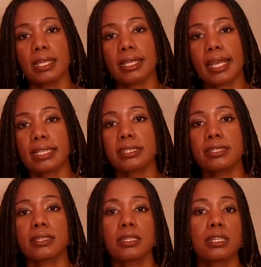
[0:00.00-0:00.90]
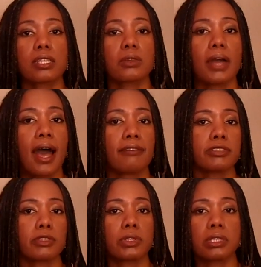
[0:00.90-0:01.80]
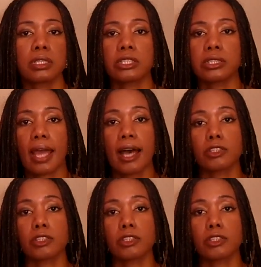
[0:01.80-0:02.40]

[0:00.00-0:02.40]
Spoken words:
in case you haven't learned